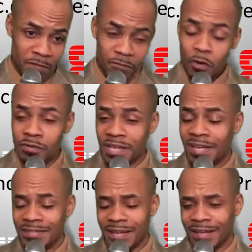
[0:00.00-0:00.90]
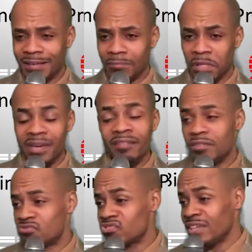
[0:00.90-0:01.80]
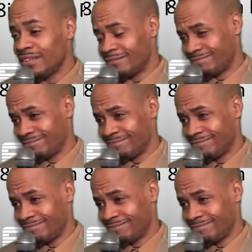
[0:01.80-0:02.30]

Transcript: And folks, as I began to sing,